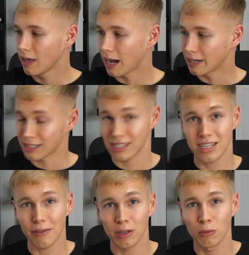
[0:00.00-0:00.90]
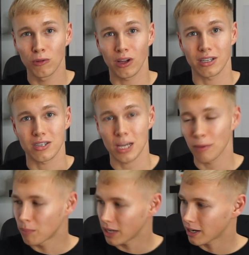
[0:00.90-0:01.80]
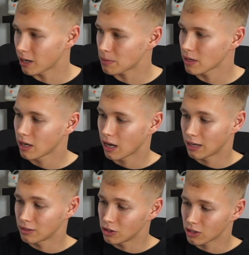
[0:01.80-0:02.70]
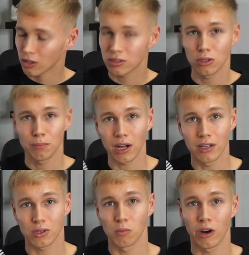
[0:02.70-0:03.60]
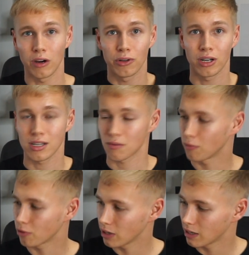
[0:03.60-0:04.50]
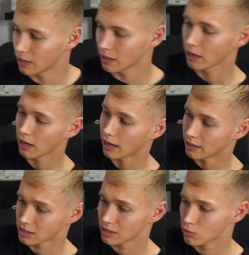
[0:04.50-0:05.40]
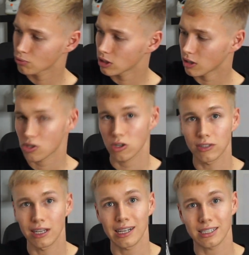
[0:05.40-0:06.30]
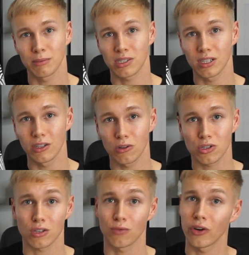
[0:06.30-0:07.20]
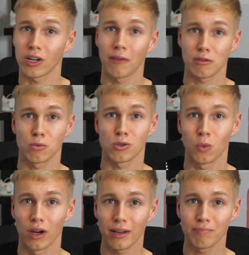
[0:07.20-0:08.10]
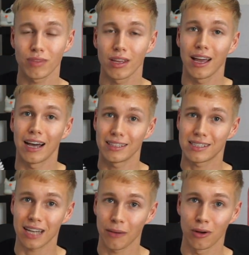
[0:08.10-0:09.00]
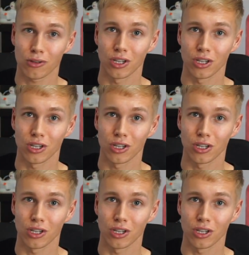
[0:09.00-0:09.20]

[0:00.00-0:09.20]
and this is definitely more of like a summer pickup. You can undo the buttons and wear it really nice and freely and it's in this really nice soft elastic material, so it's very comfortable to wear, and this is how it looks